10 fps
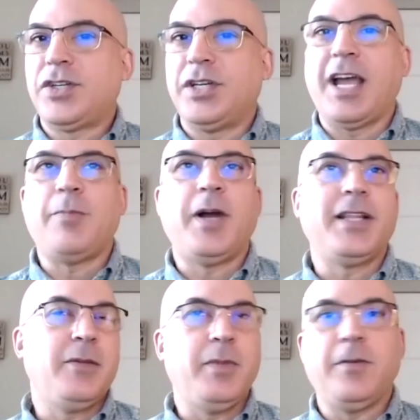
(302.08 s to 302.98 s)
How might
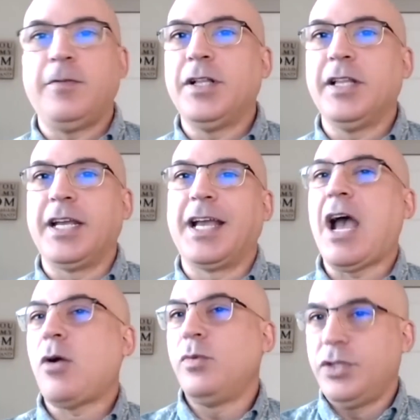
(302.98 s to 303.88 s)
they be feeling?
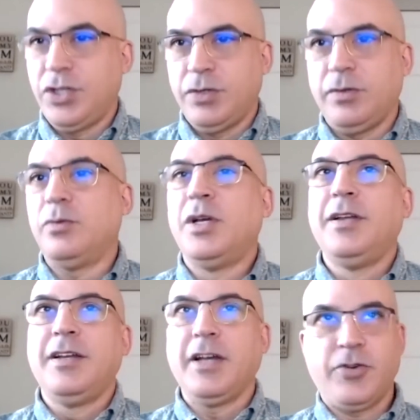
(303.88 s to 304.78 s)
How would you
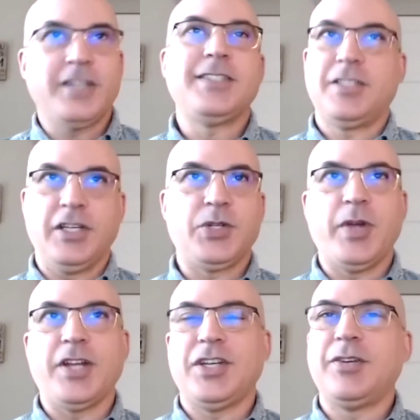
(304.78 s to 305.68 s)
address the
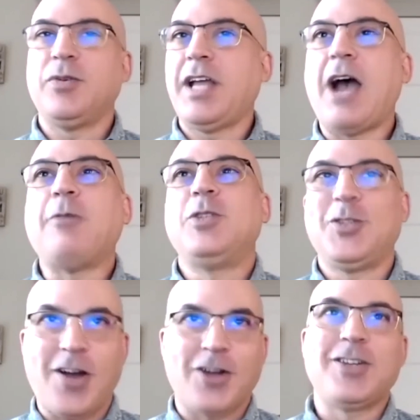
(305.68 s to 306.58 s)
situation? How would you
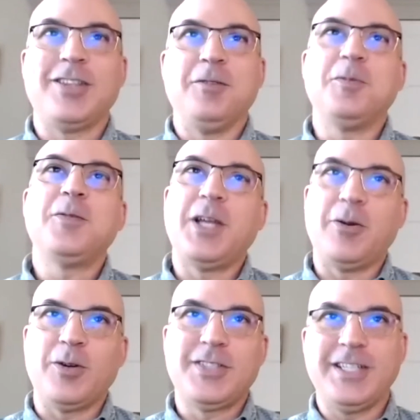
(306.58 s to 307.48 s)
talk to them if they
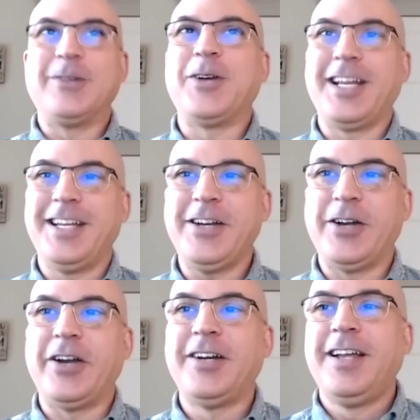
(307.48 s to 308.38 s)
were sitting right
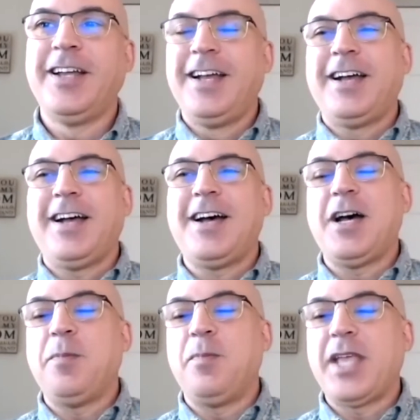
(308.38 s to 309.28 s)
here?
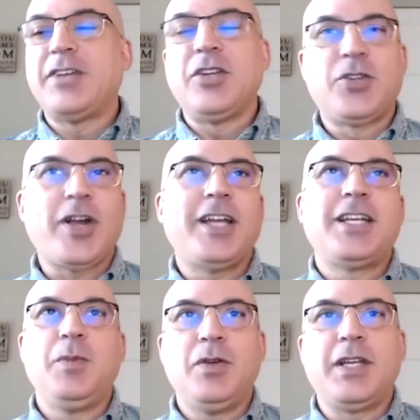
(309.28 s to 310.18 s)
And to try to
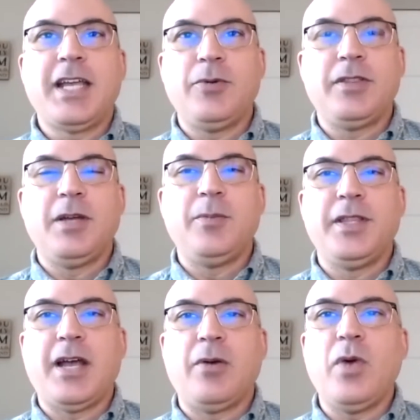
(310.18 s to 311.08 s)
communicate with them in
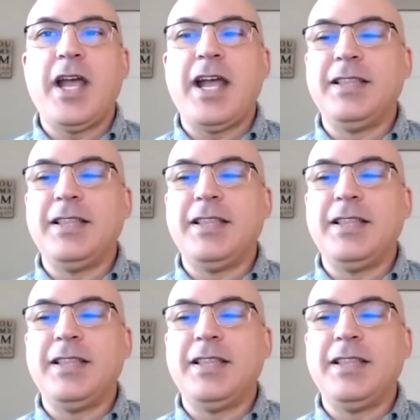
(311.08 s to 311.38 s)
that way.